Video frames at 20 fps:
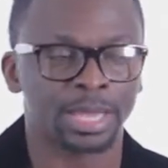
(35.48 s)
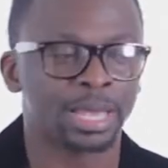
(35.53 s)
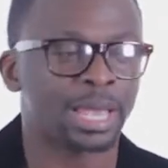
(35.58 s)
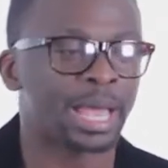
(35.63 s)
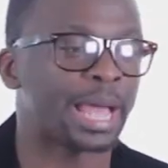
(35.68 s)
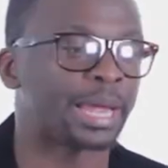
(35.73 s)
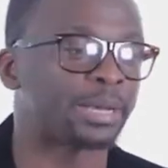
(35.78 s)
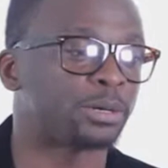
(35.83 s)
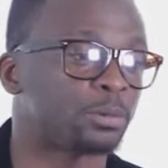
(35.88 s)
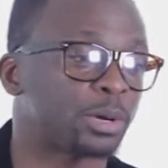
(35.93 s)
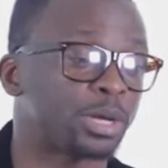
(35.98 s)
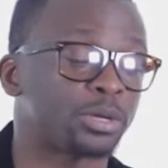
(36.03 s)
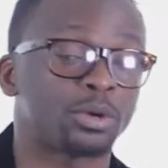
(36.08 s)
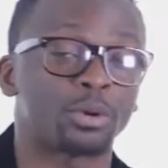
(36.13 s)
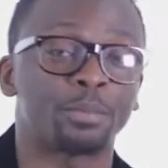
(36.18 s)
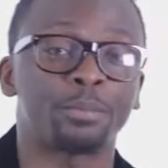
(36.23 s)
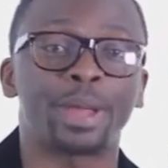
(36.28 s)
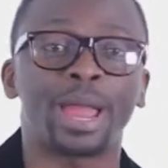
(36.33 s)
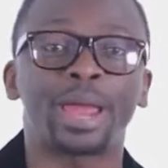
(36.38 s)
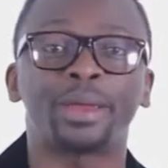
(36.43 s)
And when
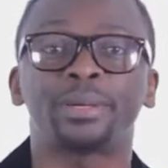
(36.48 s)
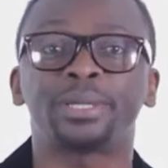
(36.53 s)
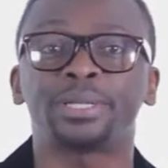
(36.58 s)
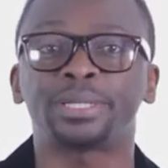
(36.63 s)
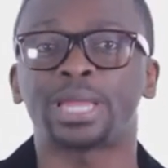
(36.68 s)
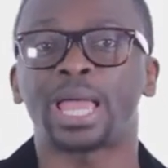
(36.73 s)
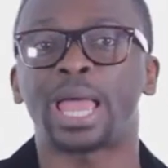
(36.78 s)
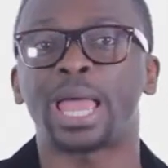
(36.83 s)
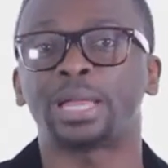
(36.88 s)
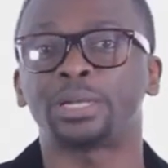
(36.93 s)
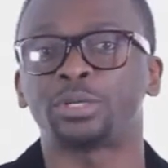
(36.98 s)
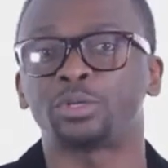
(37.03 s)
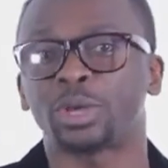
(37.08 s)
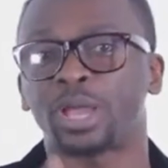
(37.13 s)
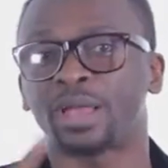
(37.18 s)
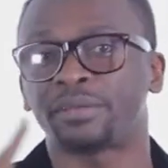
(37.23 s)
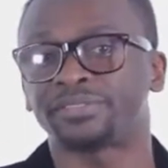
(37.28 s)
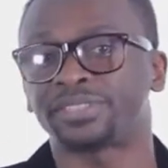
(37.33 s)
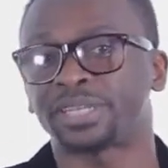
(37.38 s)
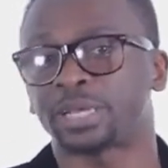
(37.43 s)
you're married and you
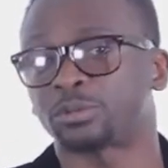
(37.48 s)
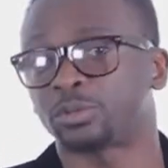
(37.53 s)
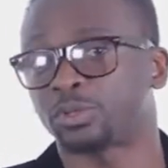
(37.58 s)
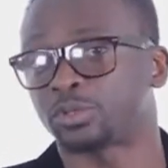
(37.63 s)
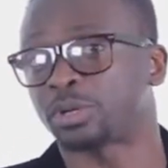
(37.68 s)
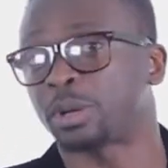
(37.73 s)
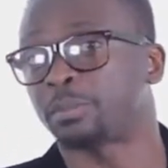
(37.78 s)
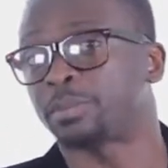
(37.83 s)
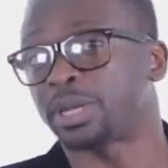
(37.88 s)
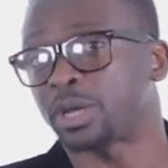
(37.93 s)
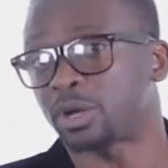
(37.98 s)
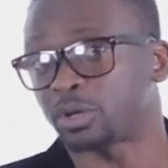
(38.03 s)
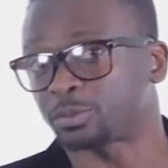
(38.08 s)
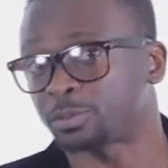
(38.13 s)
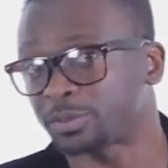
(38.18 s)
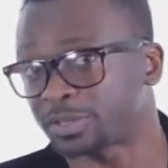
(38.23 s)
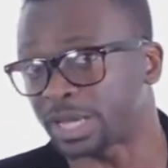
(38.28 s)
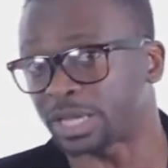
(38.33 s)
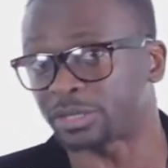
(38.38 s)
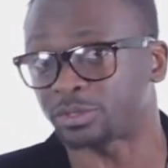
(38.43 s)
have sex with somebody else
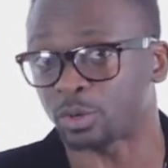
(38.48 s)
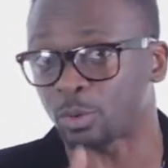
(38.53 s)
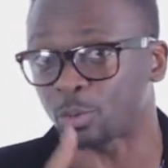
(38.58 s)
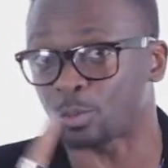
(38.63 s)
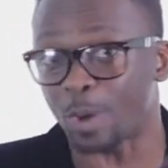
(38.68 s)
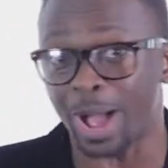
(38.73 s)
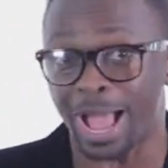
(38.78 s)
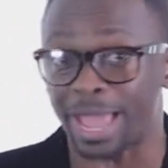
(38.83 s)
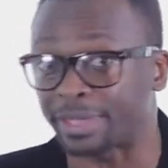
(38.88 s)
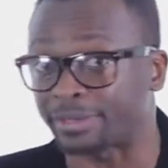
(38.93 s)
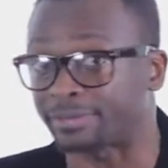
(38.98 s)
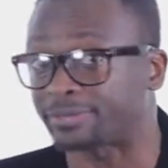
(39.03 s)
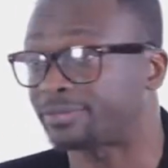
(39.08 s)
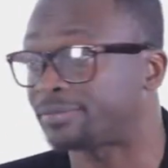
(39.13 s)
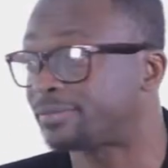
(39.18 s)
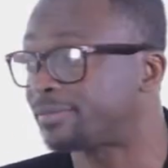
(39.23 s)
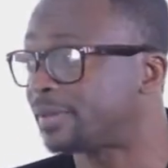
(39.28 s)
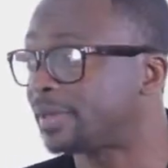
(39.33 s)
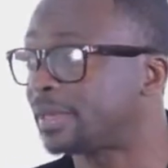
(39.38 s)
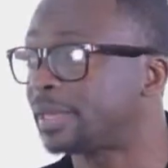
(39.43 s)
besides your
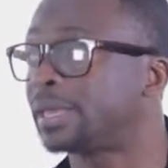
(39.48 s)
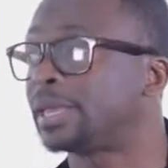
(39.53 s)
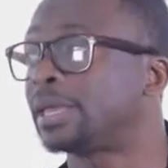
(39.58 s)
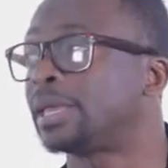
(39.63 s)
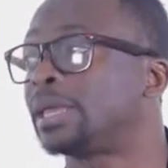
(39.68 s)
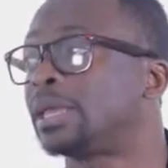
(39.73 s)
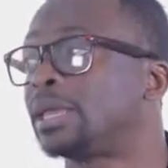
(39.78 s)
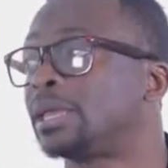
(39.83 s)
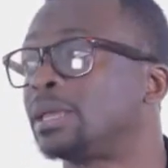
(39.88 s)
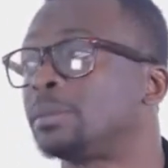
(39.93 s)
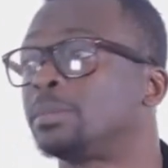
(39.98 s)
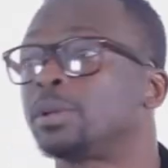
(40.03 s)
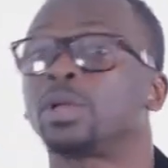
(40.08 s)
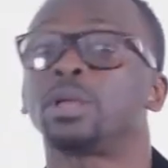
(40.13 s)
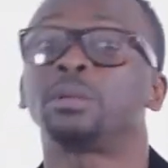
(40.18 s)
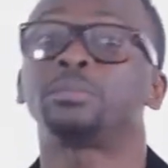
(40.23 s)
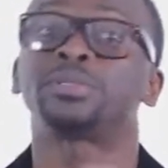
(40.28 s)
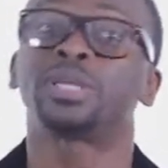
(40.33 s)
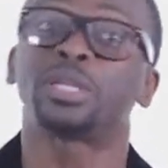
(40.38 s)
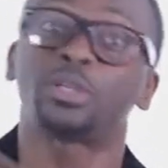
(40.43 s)
wife, it
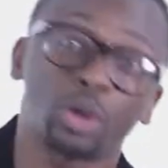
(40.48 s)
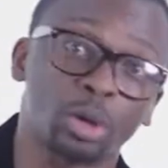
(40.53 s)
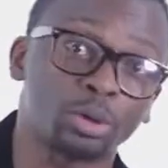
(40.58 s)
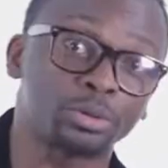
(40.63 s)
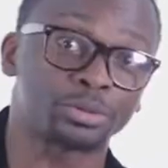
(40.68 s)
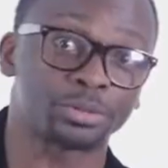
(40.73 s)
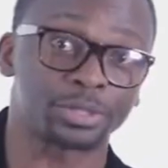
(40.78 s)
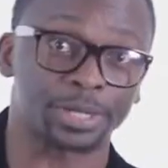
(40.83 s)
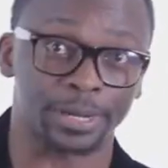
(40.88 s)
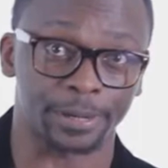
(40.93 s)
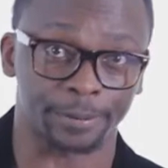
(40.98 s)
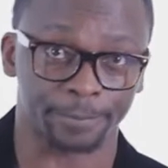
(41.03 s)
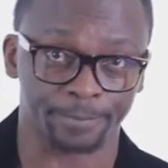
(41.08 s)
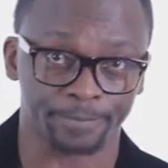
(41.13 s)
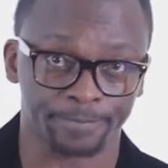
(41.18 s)
becomes adultery.